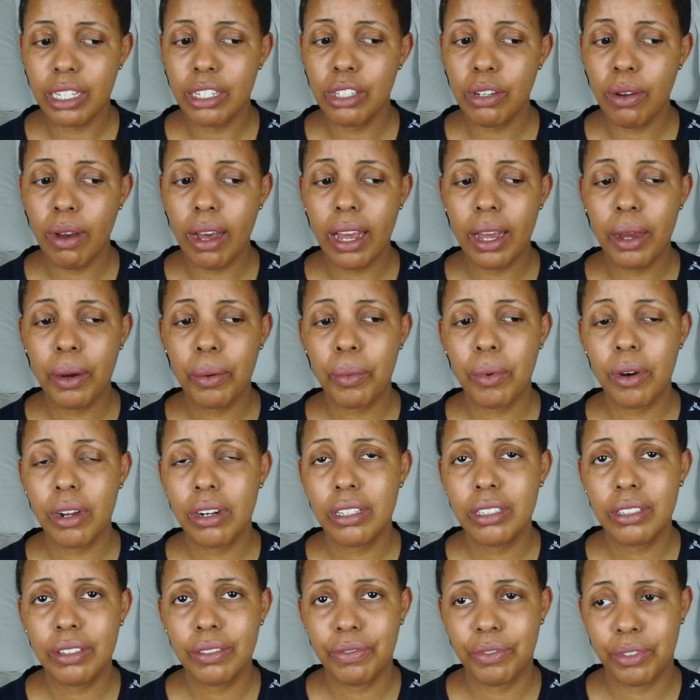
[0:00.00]
So I have
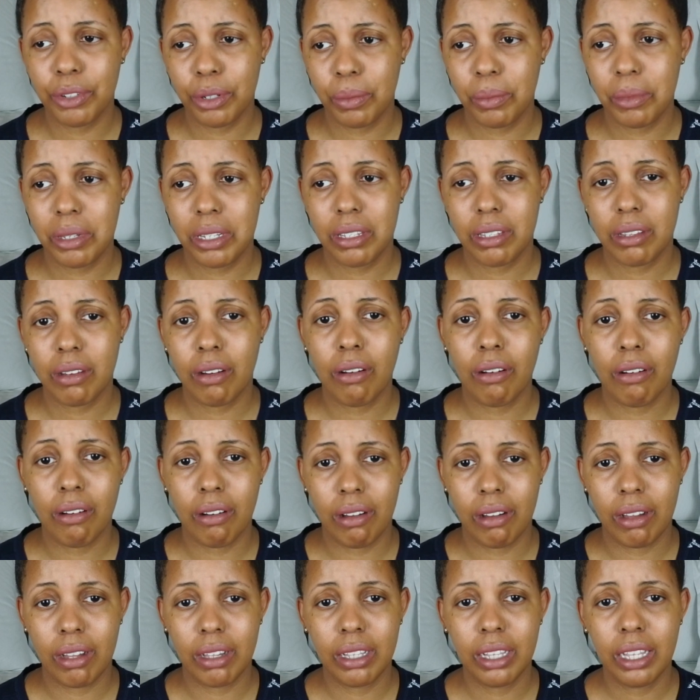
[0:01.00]
wanted to film this
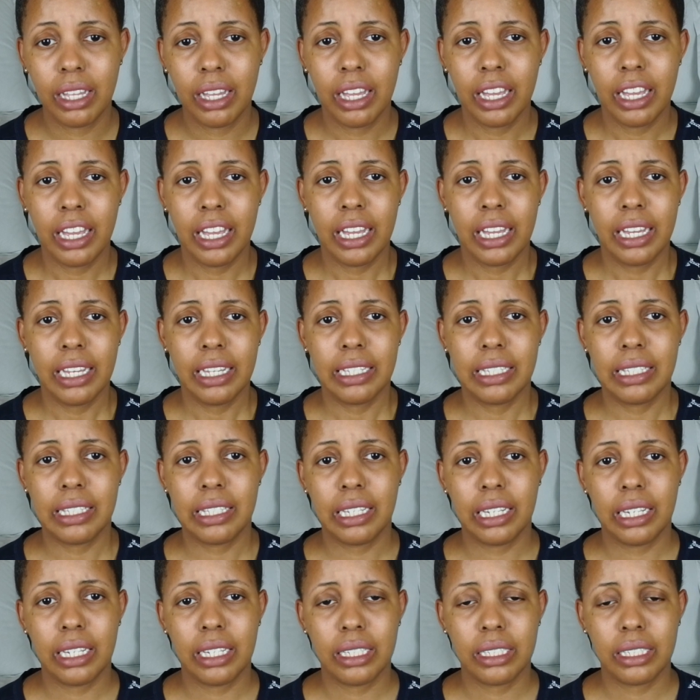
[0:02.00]
haul
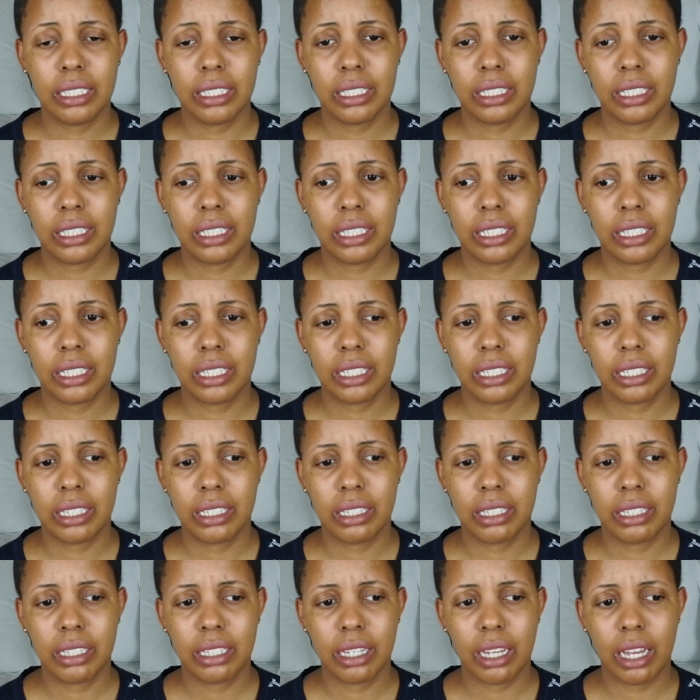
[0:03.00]

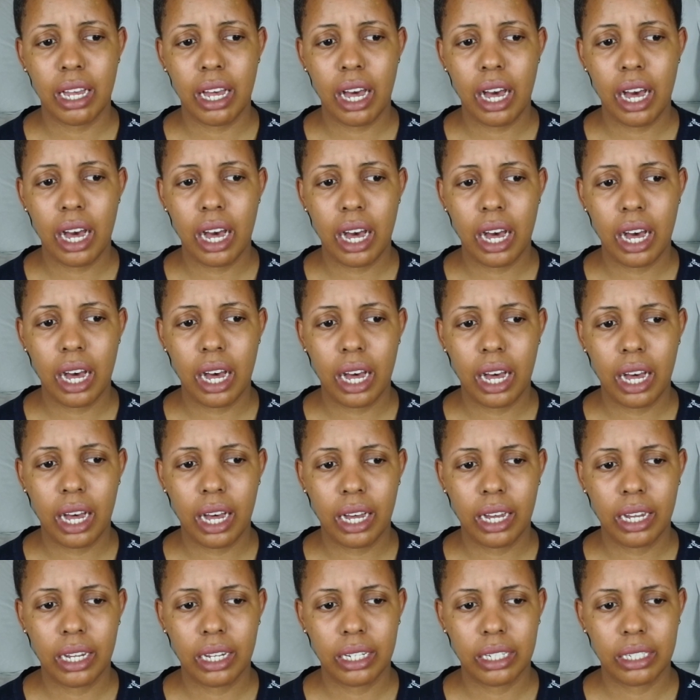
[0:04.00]
since
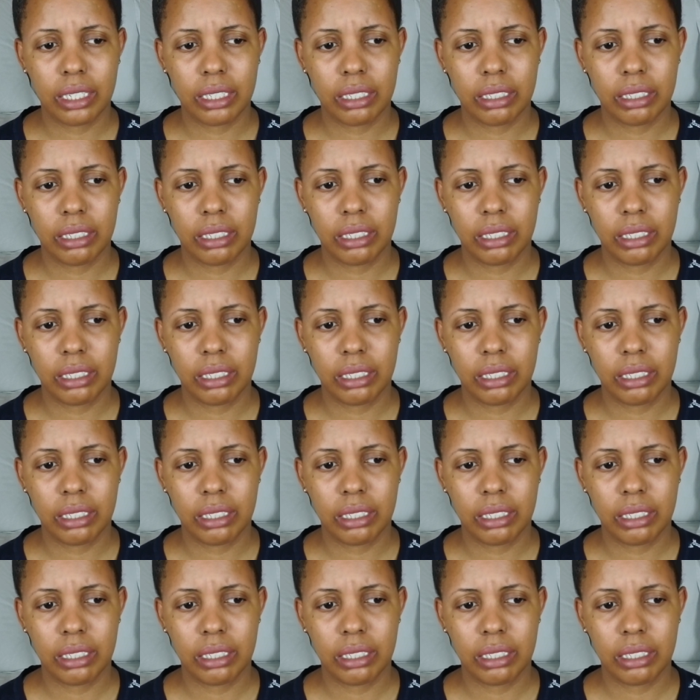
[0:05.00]
August,